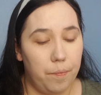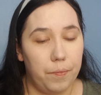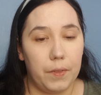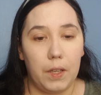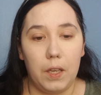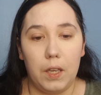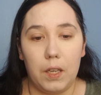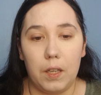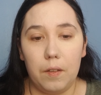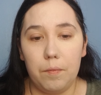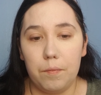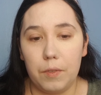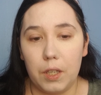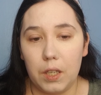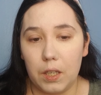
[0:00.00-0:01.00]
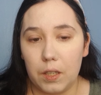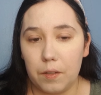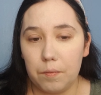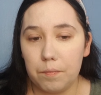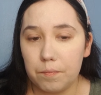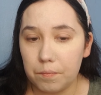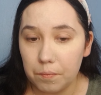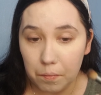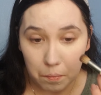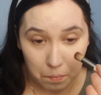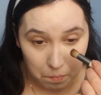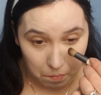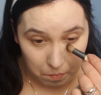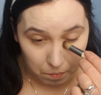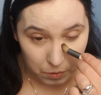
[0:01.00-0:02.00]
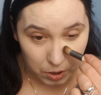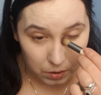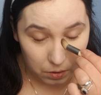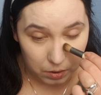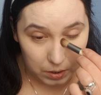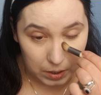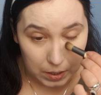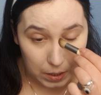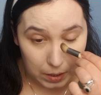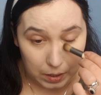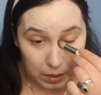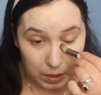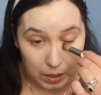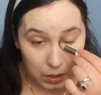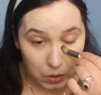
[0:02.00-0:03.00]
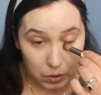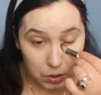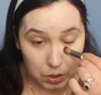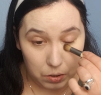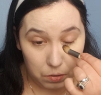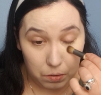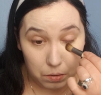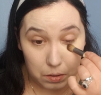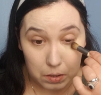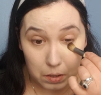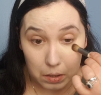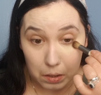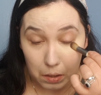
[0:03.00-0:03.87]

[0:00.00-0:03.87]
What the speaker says: Okay. I'm just going to take the Eco Tools